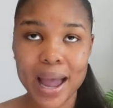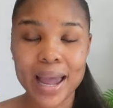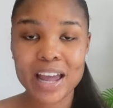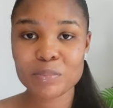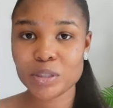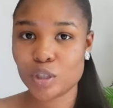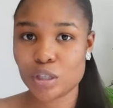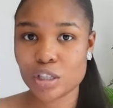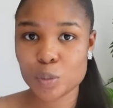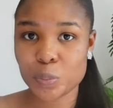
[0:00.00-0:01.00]
I have made
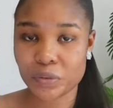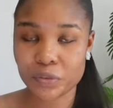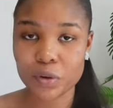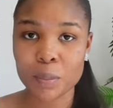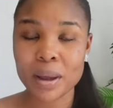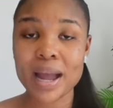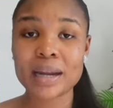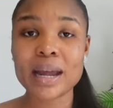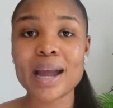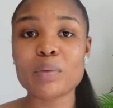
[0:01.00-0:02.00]
users to perform,
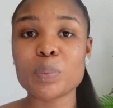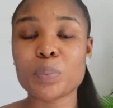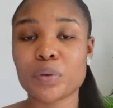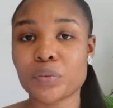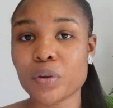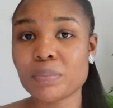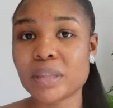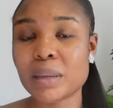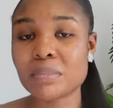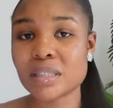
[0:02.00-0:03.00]
and I will perform
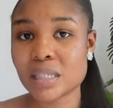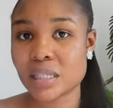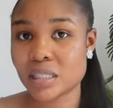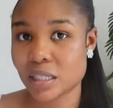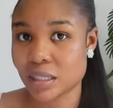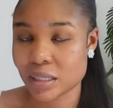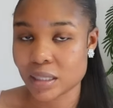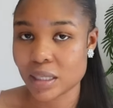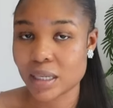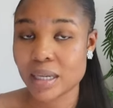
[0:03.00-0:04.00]
them
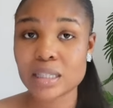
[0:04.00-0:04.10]
diligently.